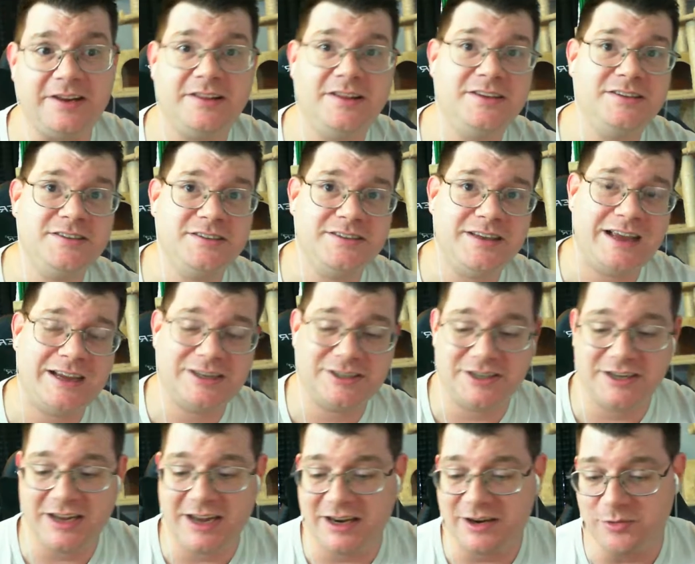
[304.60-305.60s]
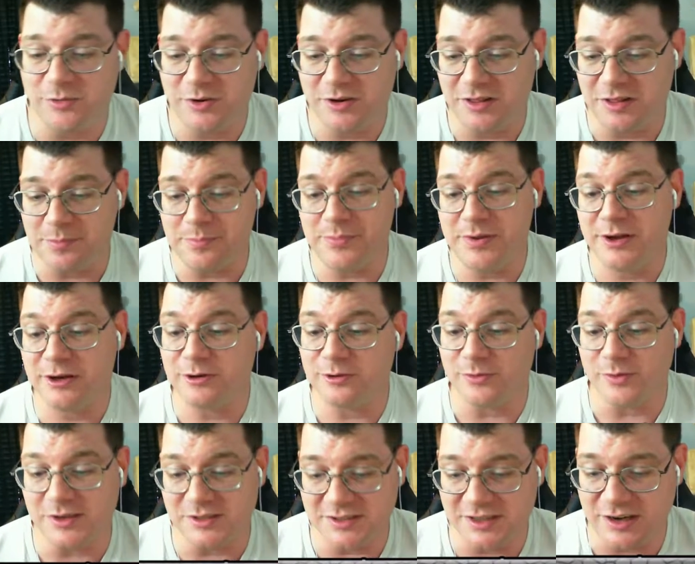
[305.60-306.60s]
This is actually kind of one of the bigger
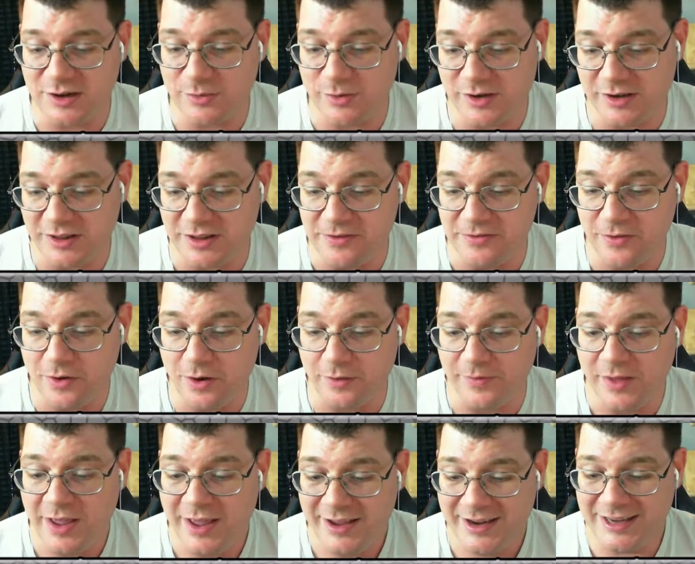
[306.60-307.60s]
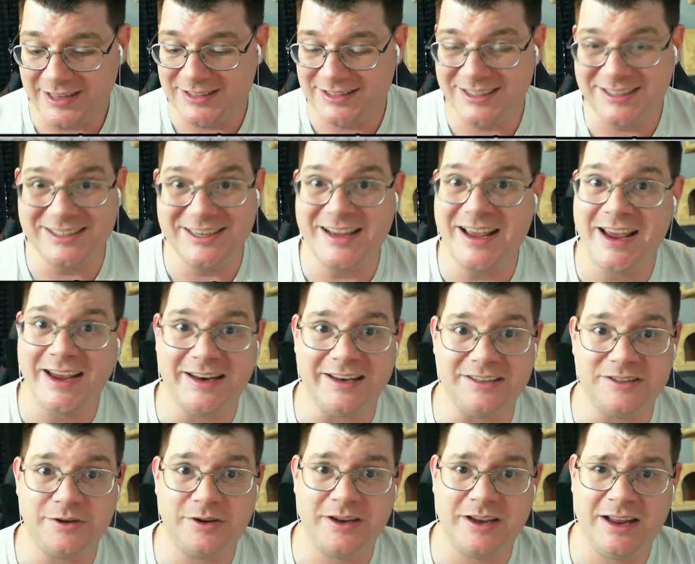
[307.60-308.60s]
ones that I wanted to evolve. Got 60 candy,
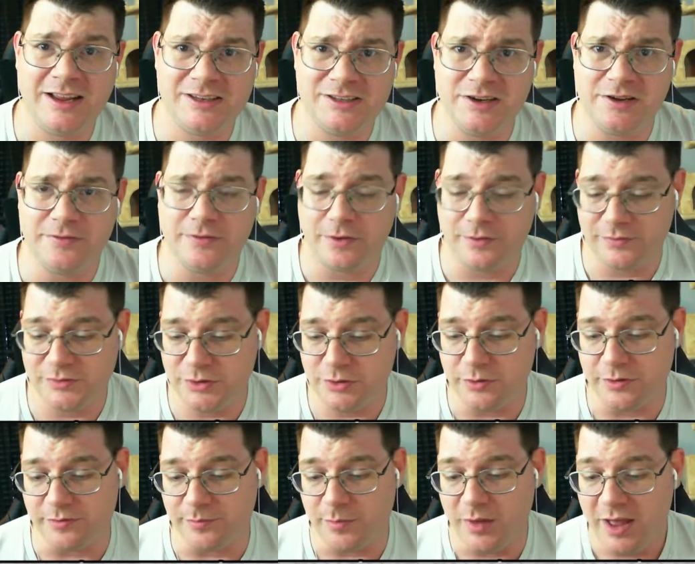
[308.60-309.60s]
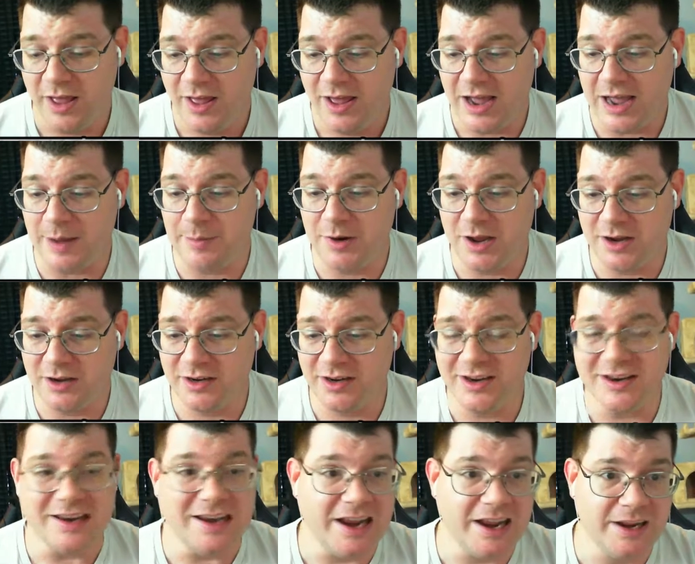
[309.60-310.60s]
so I can actually evolve two of them. I'm not going
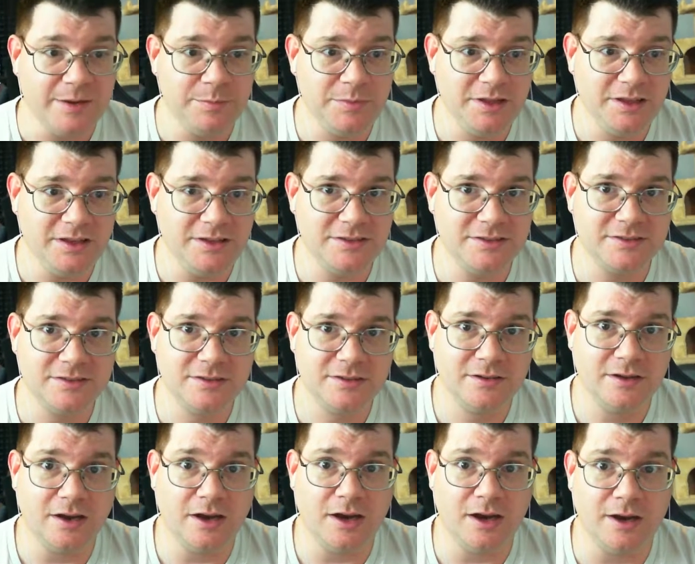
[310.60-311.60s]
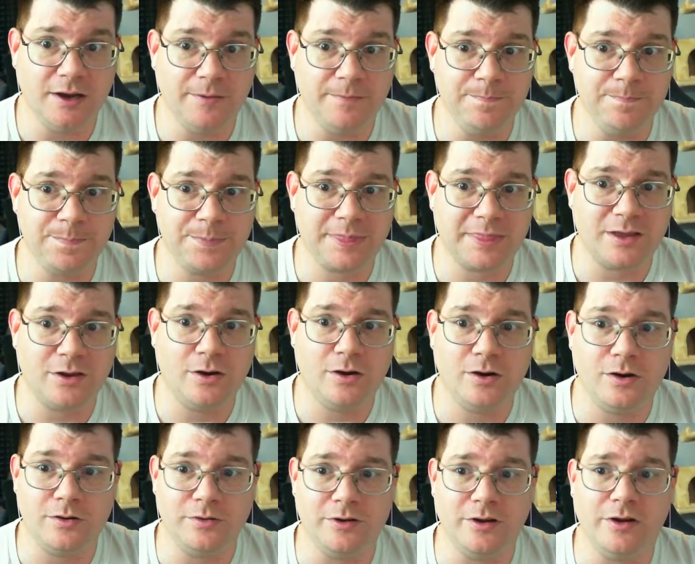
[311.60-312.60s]
to name these. Um,
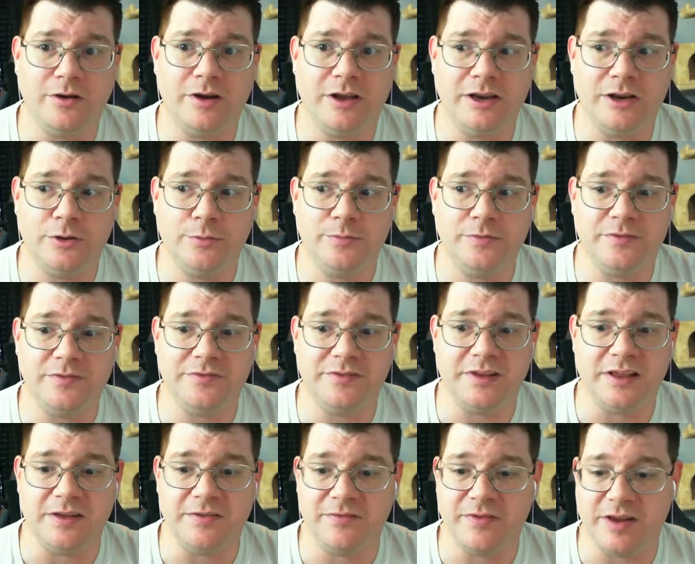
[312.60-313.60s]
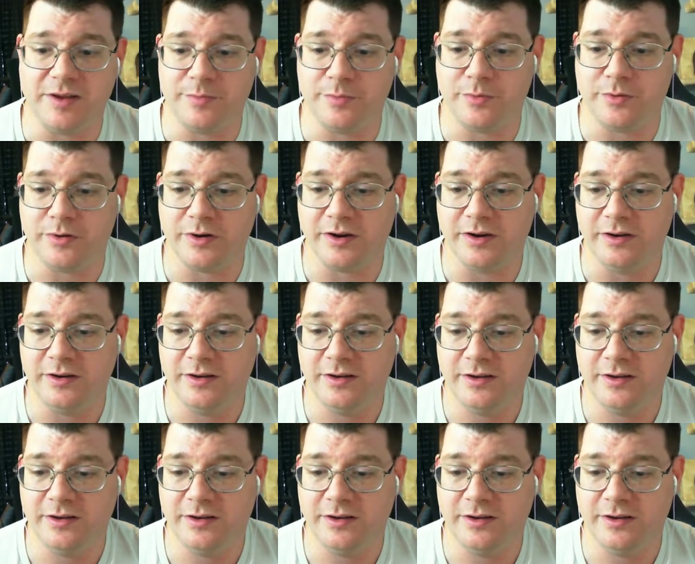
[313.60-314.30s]
oh, no, I'd hope if get Vaporeon...